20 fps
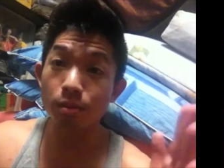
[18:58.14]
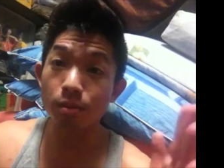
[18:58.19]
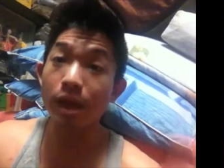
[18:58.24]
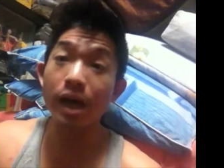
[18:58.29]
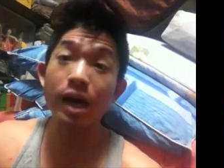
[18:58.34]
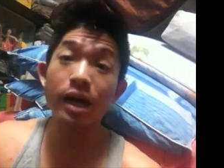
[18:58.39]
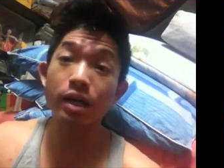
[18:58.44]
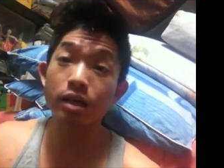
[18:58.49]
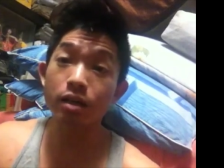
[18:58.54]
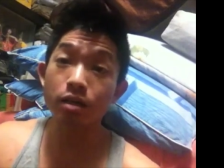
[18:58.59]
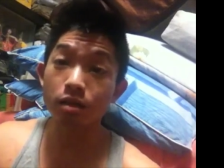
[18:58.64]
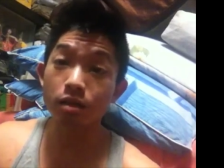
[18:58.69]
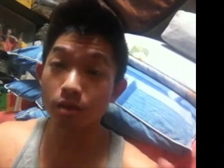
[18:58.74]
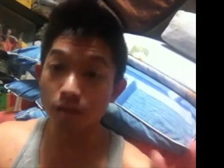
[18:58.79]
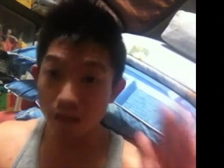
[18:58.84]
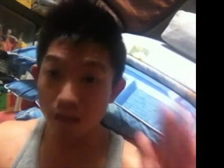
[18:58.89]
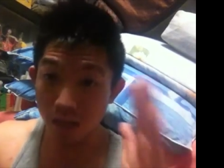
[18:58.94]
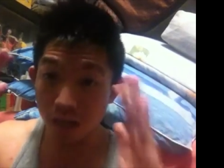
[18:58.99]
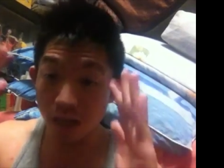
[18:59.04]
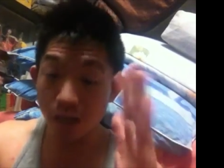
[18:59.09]

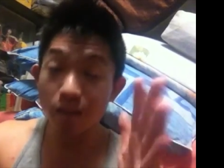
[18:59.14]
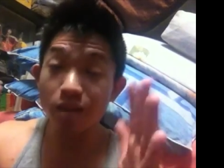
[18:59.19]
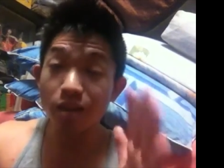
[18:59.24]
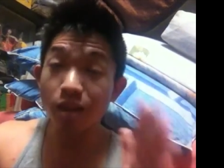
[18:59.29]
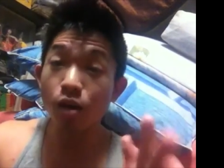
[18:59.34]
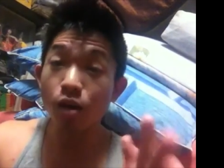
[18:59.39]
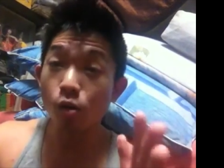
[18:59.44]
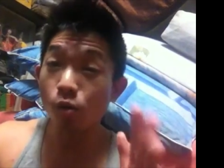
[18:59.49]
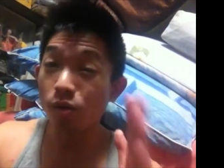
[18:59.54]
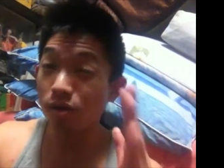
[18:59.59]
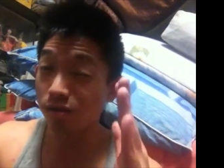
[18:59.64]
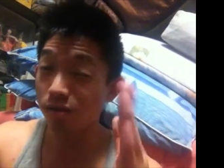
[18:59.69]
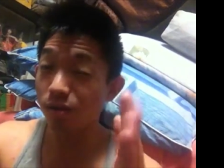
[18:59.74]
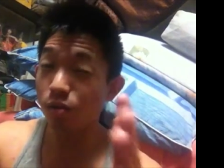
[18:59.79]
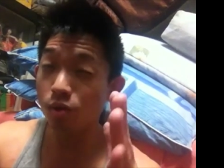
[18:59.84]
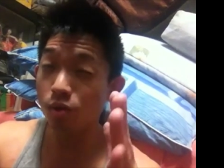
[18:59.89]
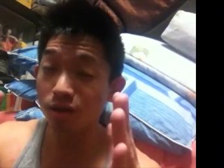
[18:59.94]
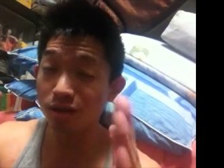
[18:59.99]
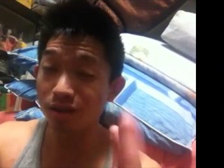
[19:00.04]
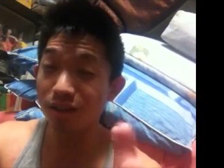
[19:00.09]
blind they can tell when
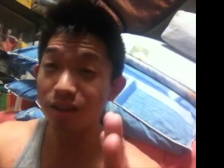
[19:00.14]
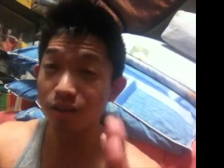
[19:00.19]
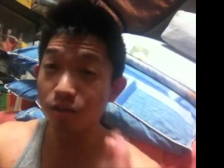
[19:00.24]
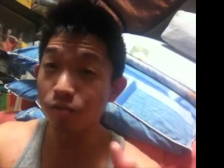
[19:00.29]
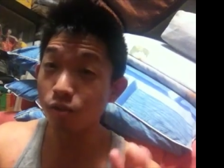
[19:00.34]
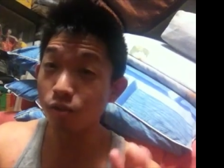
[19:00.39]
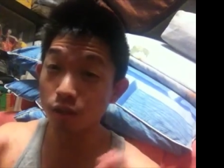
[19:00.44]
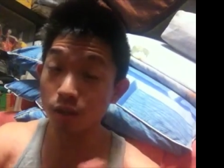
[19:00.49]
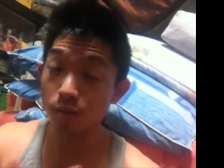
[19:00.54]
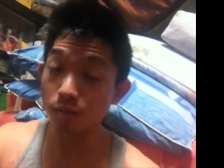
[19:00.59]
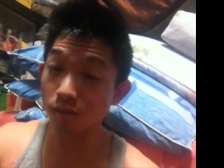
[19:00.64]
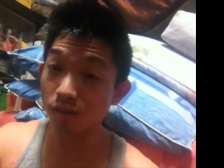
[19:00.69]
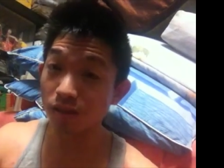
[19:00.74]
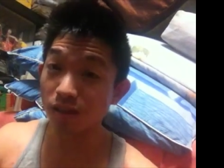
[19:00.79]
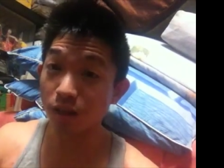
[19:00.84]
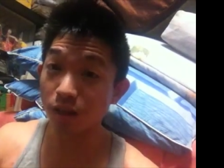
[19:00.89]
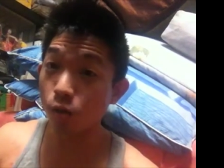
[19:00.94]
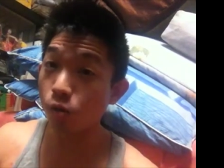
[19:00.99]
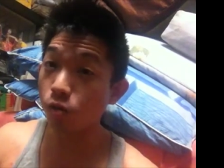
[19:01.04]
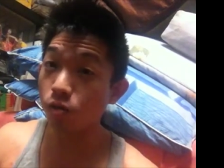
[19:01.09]
someone's in it for
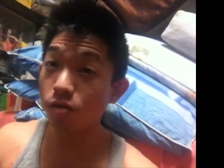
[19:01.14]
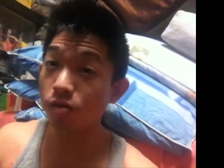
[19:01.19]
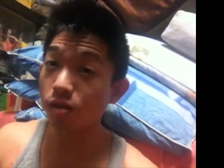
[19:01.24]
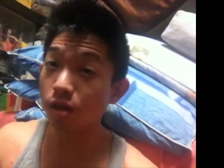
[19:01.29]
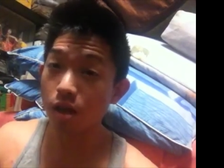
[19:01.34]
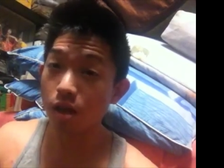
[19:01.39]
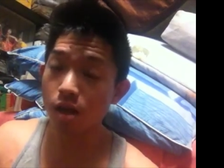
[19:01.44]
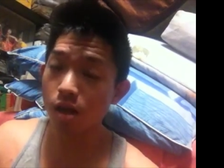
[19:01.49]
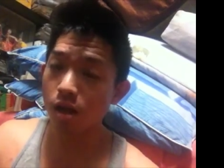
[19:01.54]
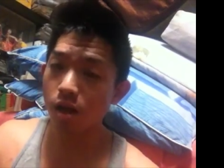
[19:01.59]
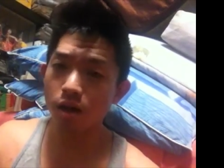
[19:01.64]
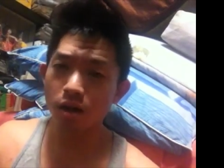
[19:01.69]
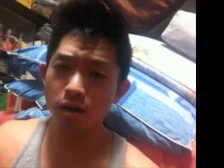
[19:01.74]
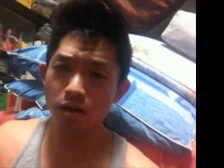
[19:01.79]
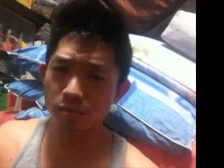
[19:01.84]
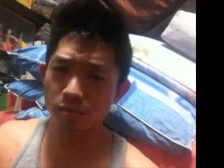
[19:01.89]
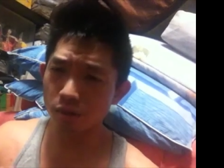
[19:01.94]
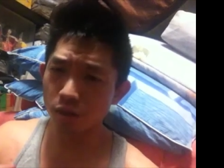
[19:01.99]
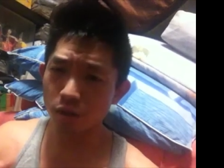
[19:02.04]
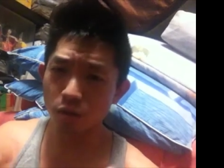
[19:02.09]
themselves
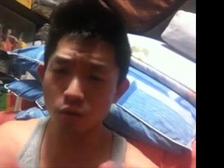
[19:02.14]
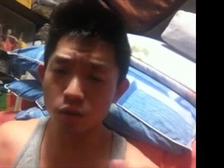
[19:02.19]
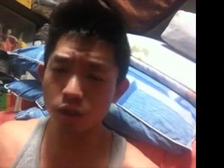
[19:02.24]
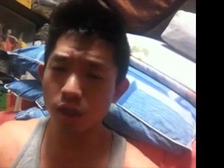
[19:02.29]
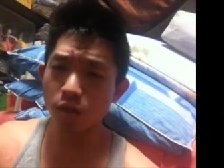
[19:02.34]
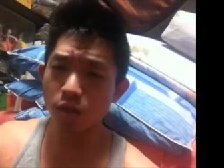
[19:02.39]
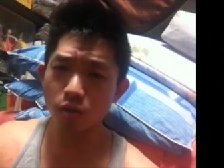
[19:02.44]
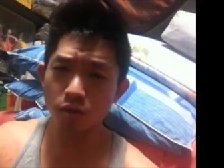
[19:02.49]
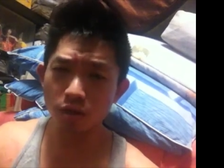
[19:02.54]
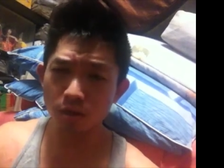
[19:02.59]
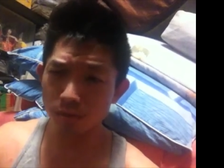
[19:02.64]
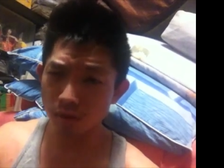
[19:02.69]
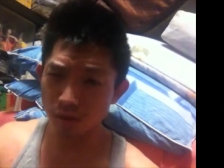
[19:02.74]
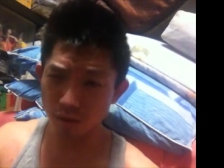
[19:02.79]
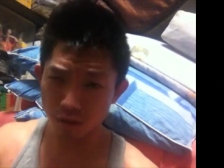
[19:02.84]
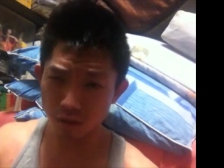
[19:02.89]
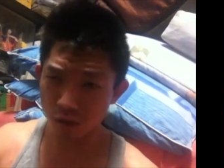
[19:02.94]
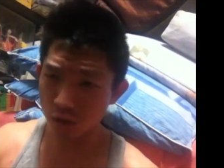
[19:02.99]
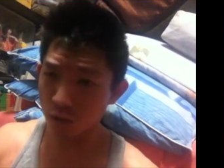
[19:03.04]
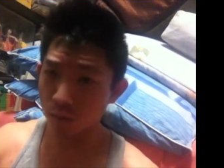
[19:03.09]
um, you know channels that
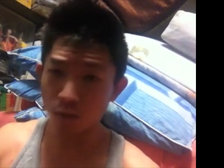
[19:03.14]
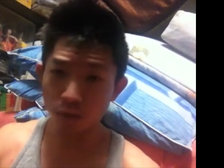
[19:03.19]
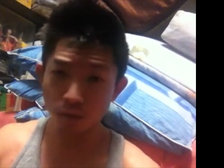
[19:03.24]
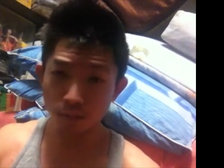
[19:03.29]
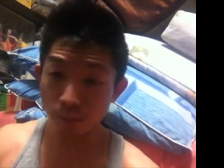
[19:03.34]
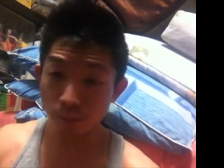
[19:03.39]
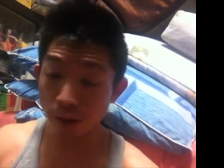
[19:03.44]
basically jump on the